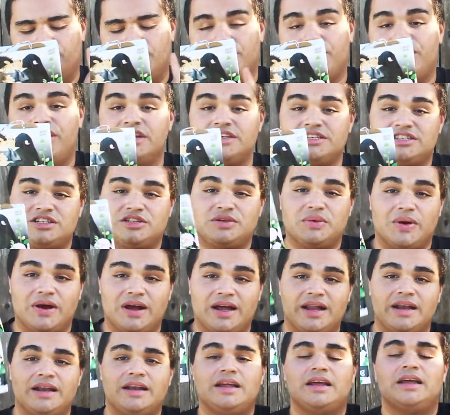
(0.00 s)
This
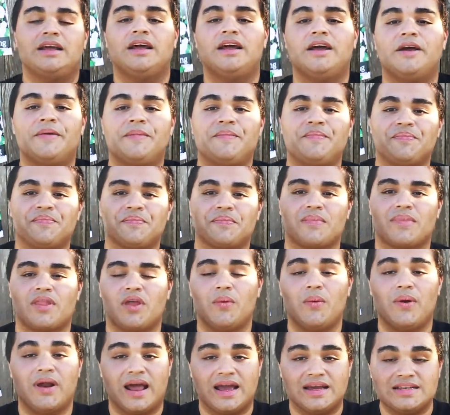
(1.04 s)
one,
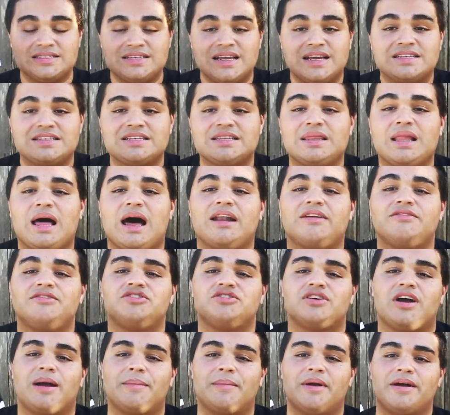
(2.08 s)
when I say it's a lot of
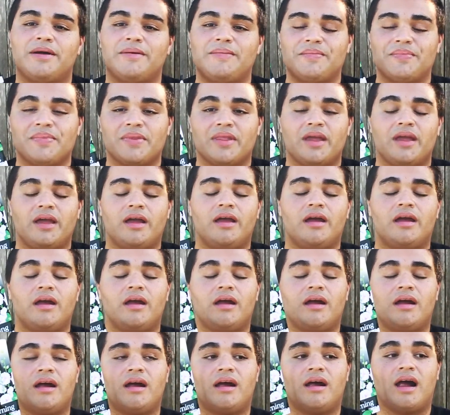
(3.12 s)
drama,
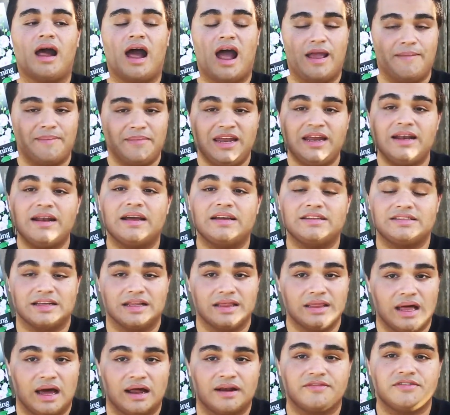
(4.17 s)
I mean it's a
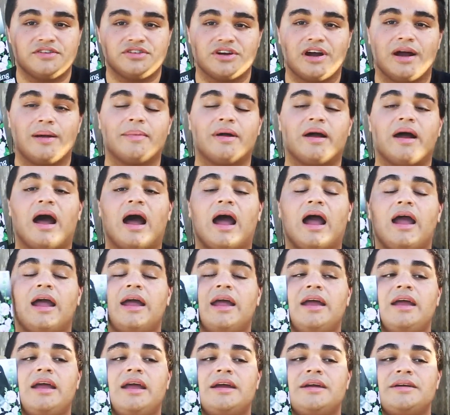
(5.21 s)
lot of drama.
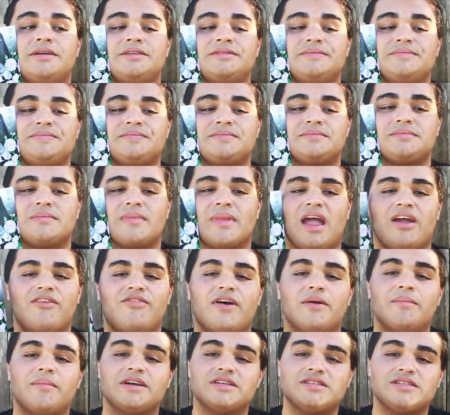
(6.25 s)
I
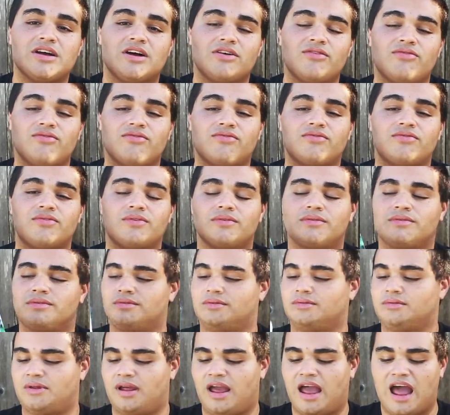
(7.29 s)
found myself
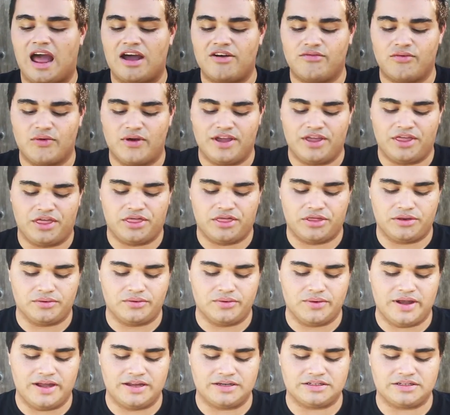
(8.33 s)
halfway
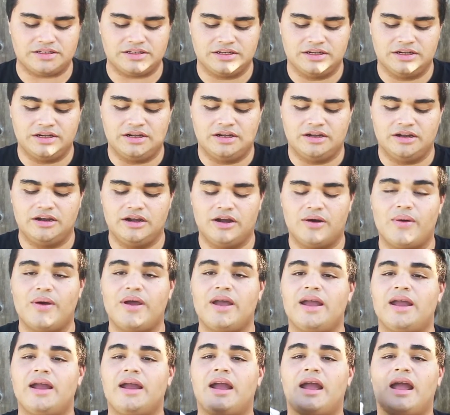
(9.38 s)
through it
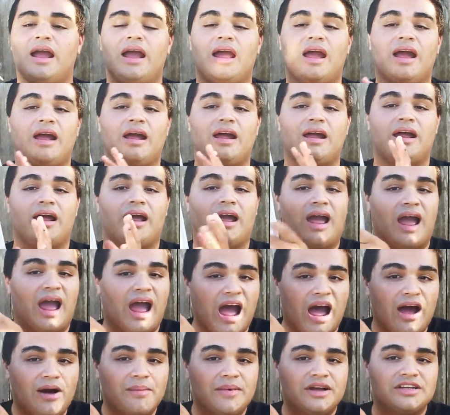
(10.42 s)
going,
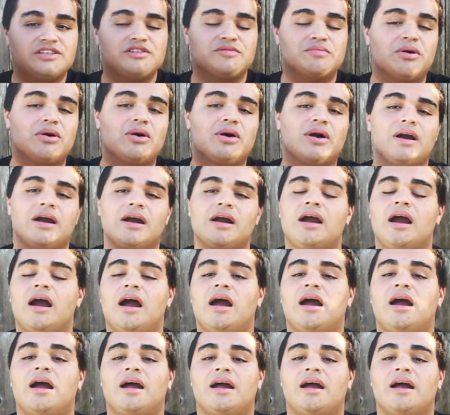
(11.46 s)
how much more